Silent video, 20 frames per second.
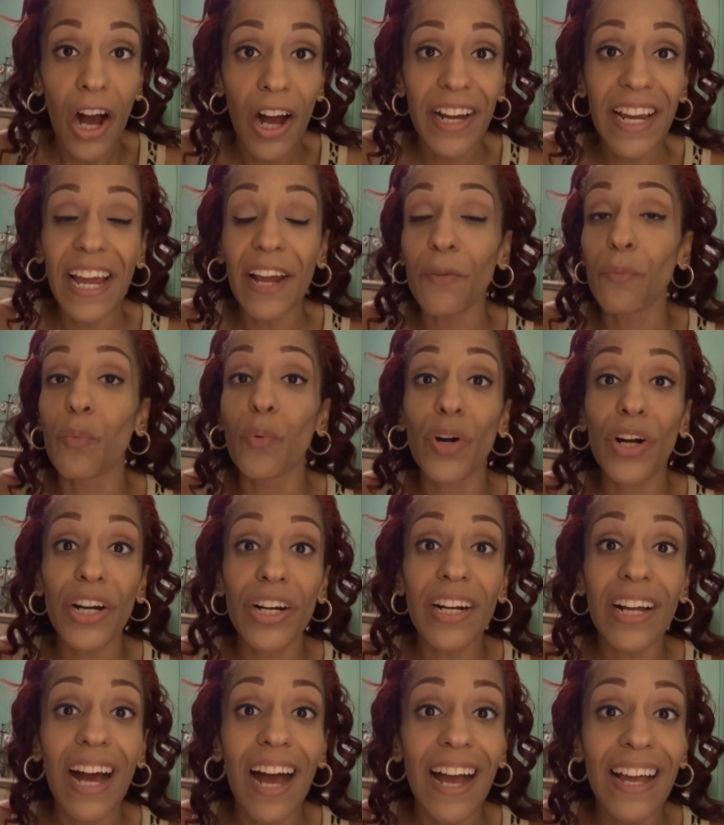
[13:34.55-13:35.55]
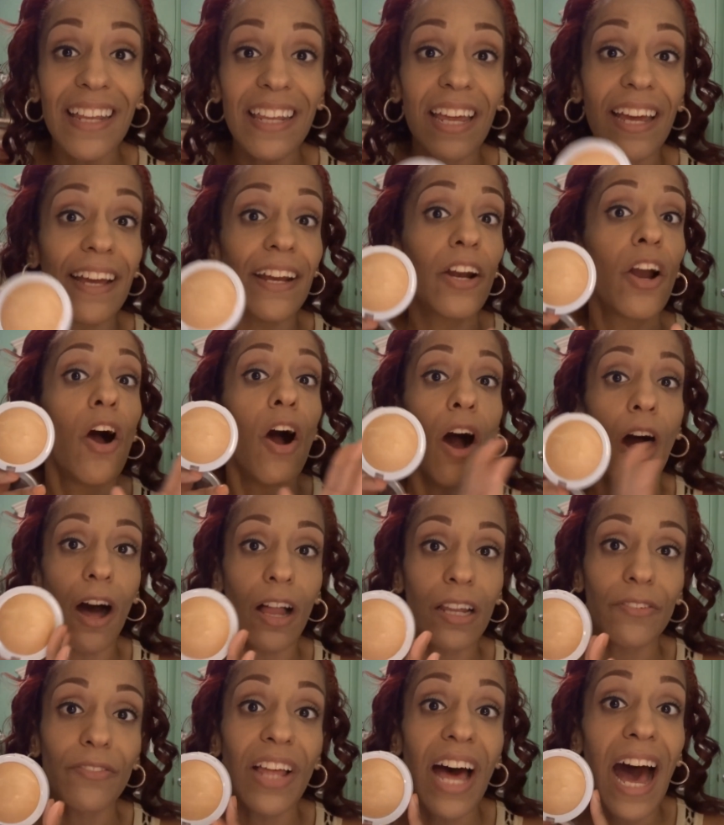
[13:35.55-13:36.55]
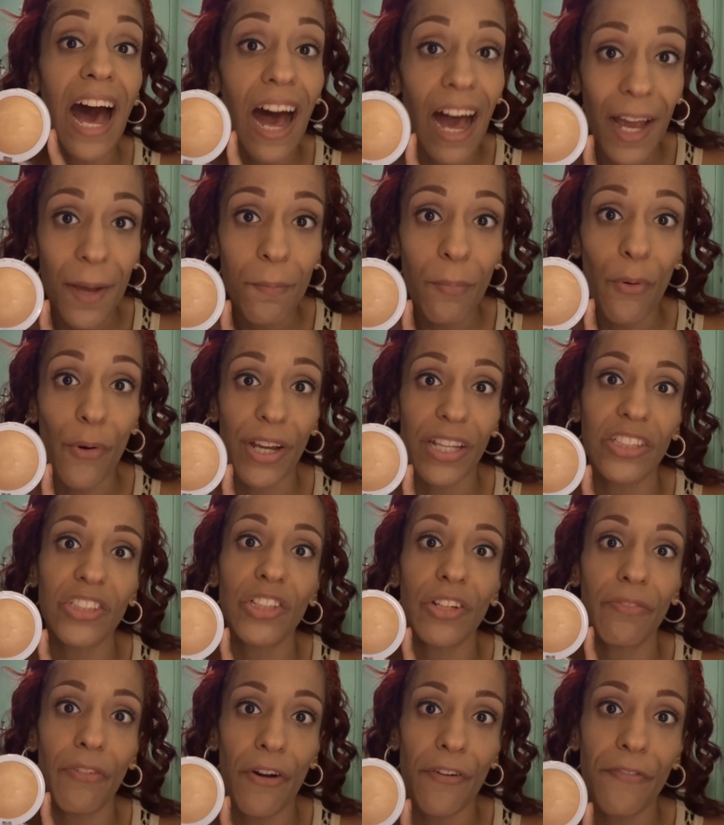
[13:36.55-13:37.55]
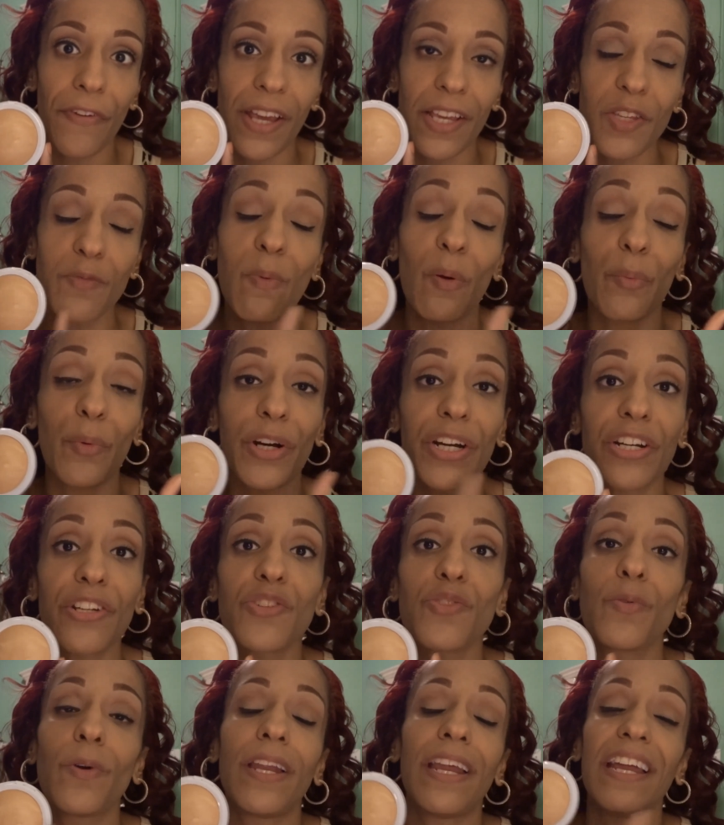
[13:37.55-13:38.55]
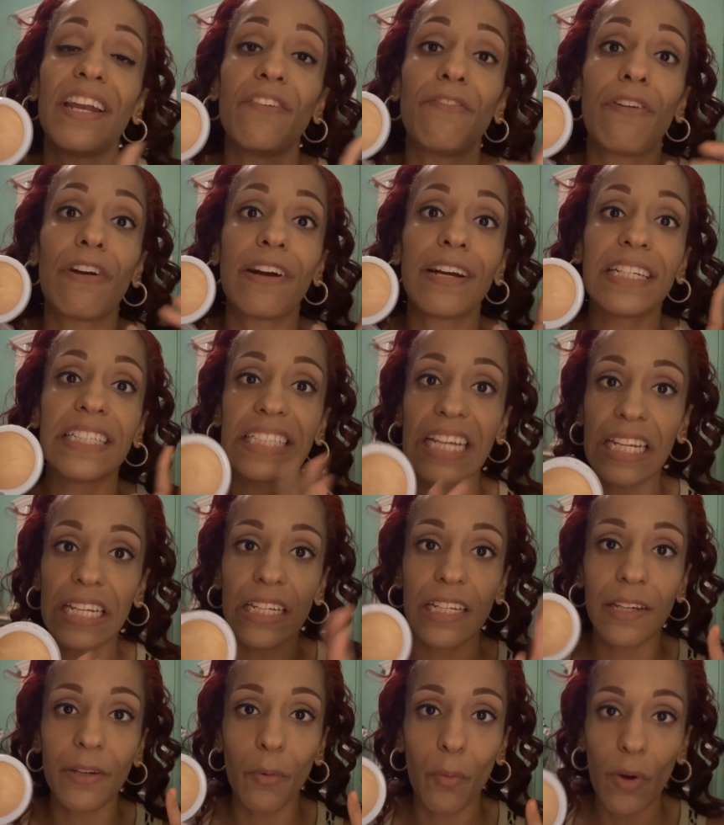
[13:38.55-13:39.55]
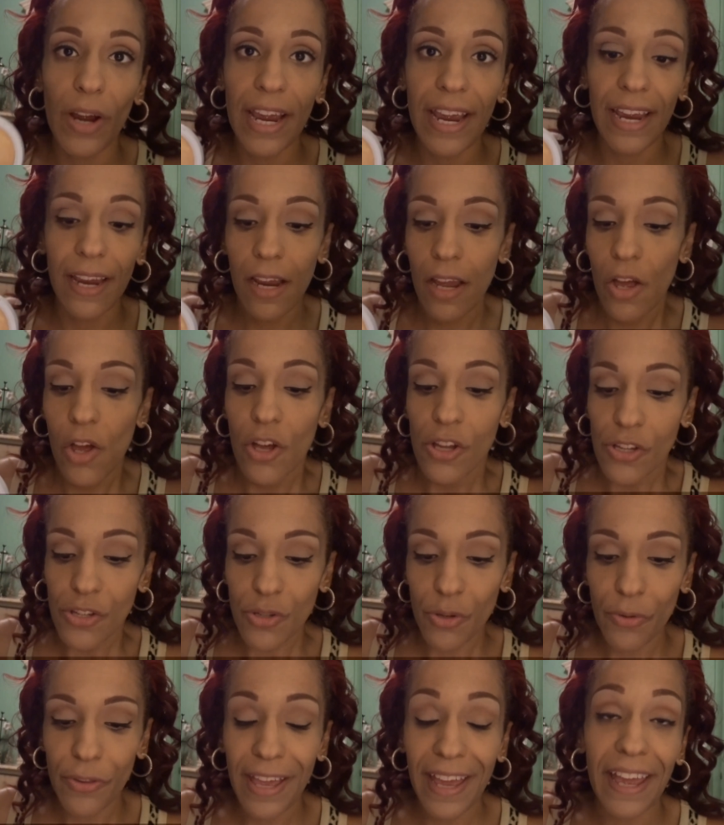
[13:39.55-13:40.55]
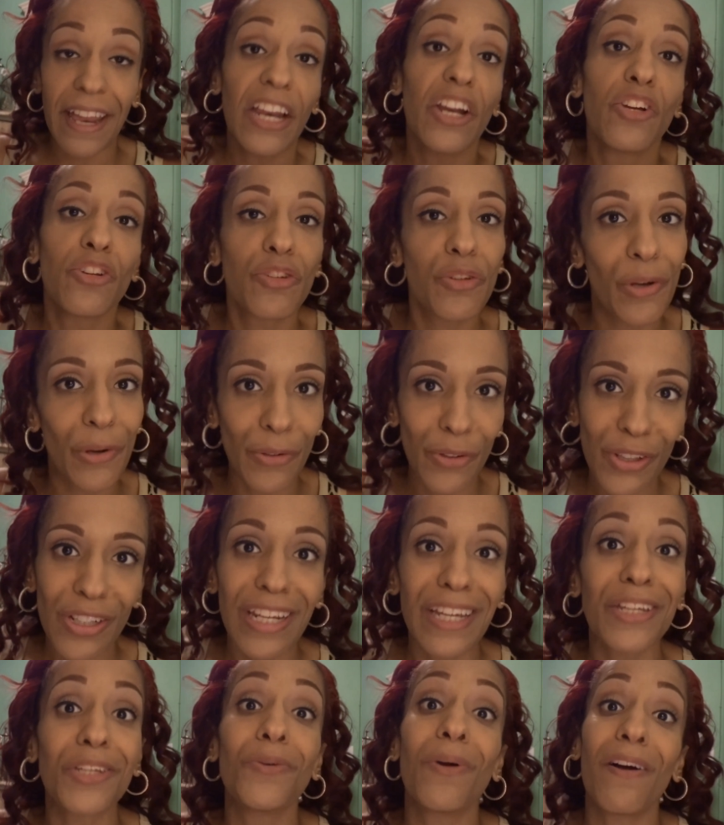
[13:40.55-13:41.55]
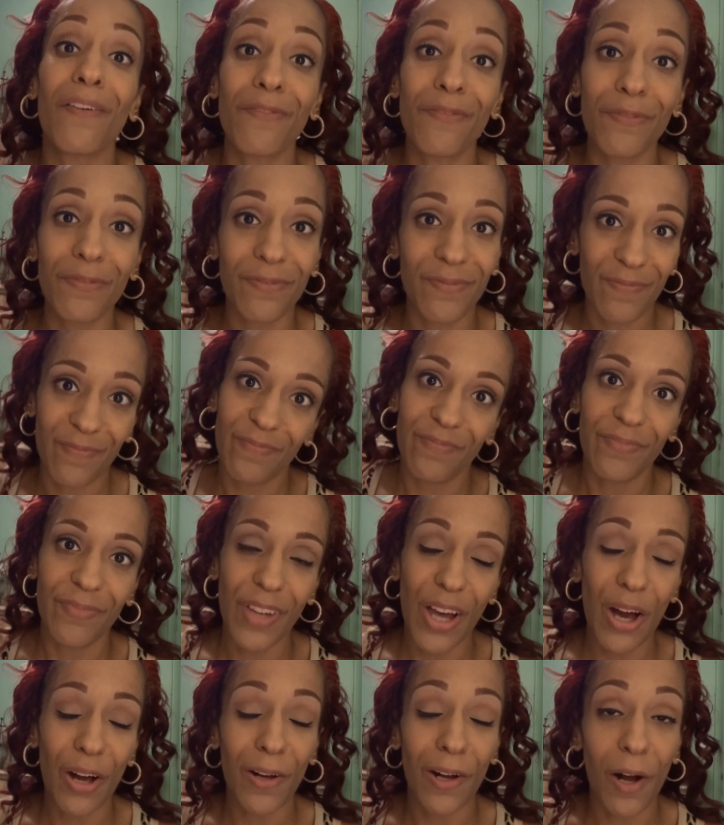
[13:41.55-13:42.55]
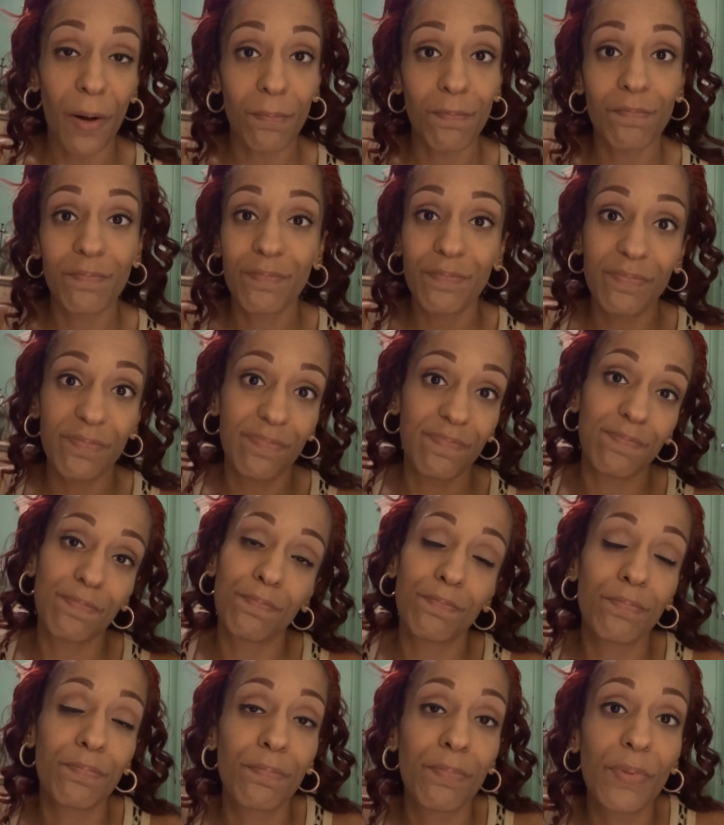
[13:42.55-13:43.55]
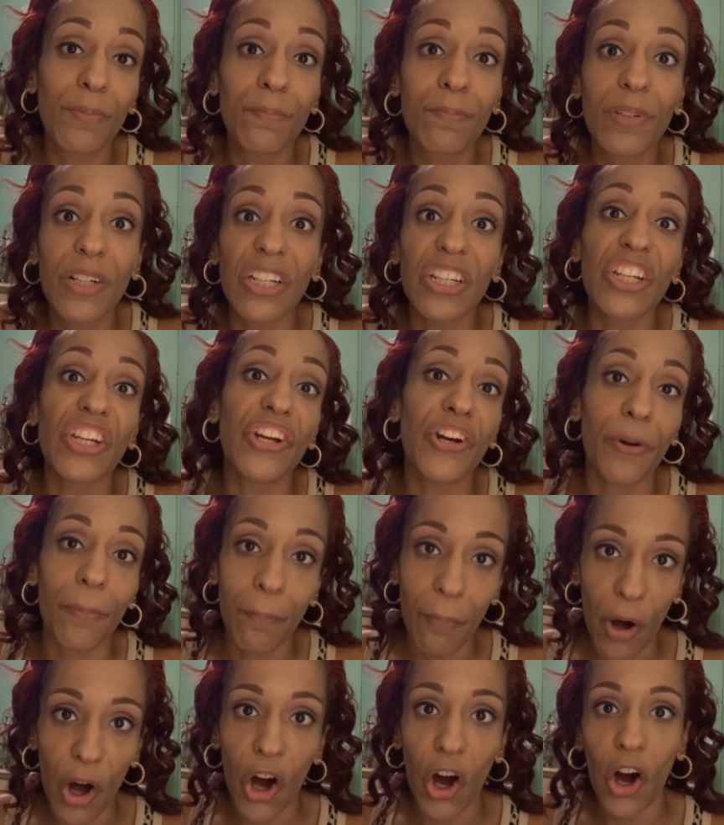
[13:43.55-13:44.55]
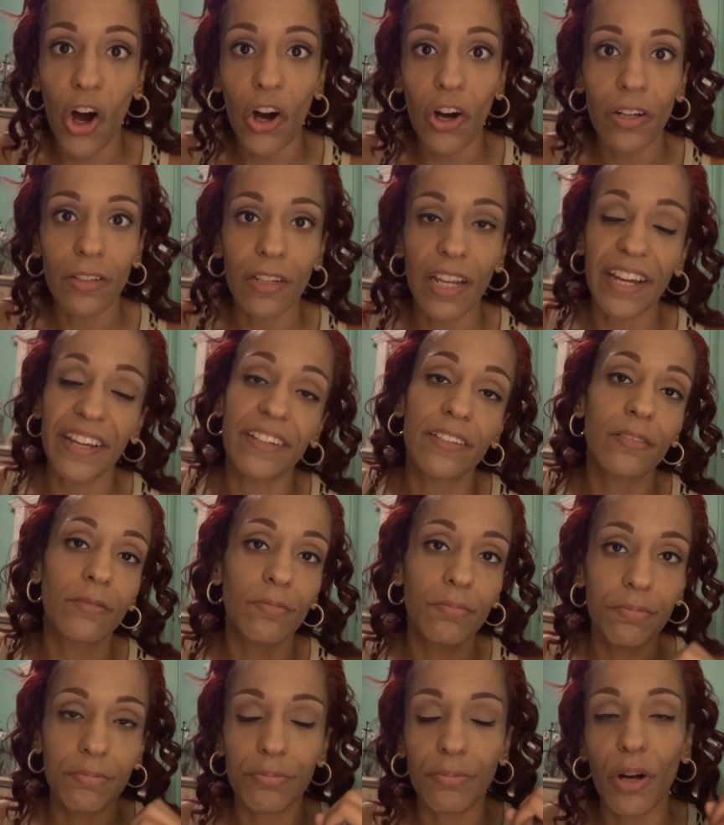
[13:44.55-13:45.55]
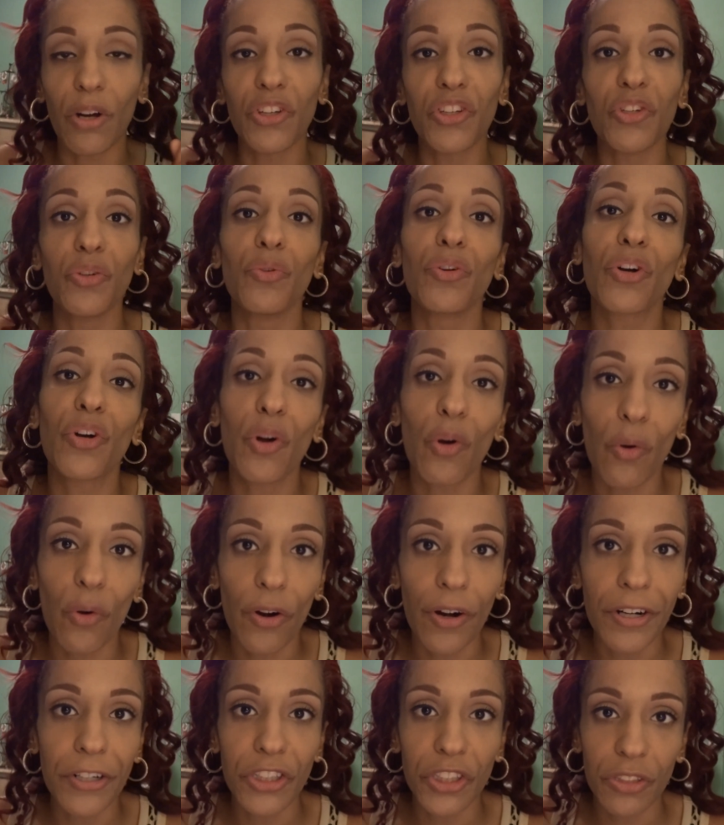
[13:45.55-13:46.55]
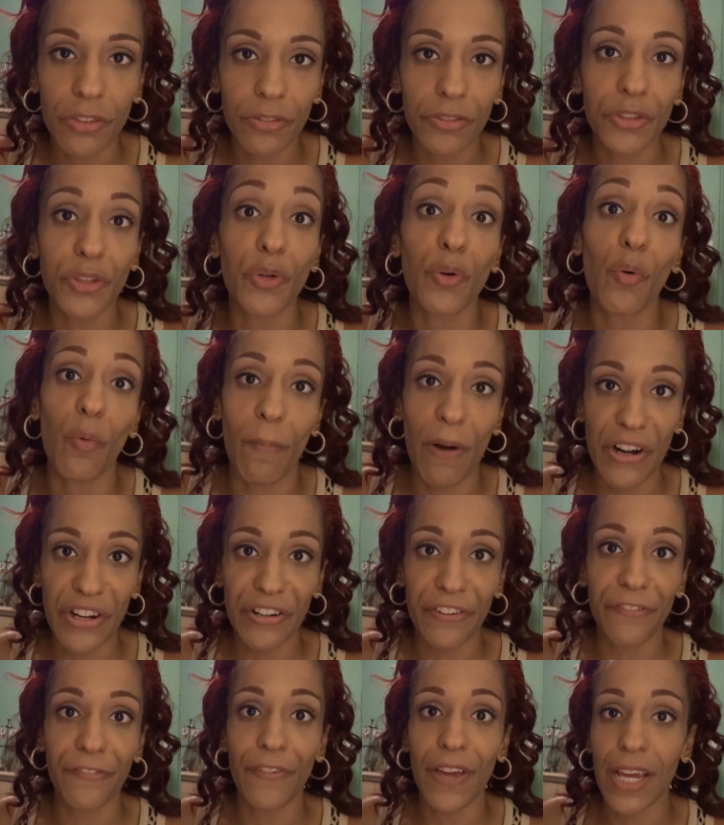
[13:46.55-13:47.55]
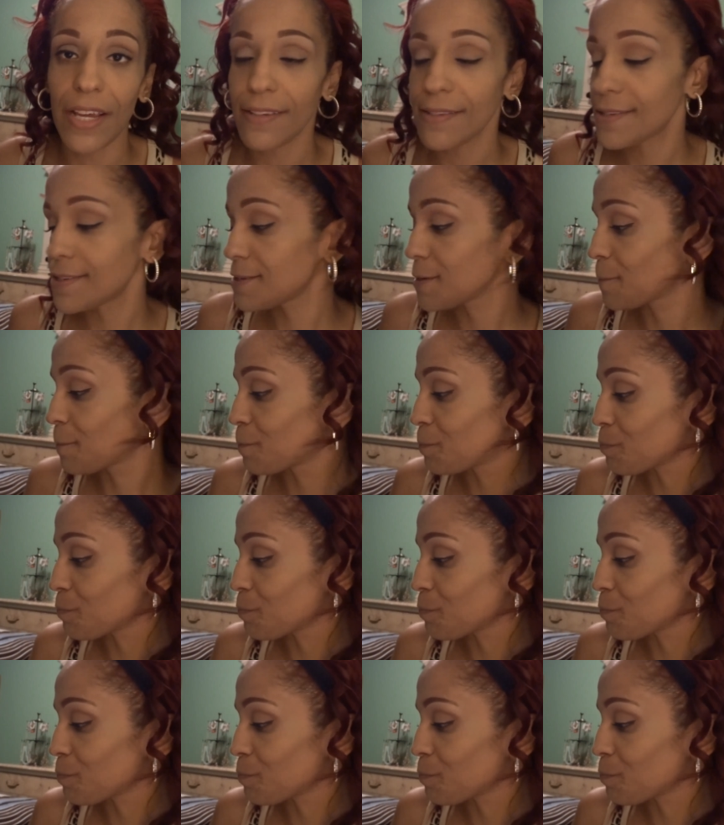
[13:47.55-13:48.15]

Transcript: Again, we're gonna highlight all of the high points of our face, but we're gonna do it in a very delicate way so that you don't look like you have a glitter ball, like a unicorn just threw up on your face.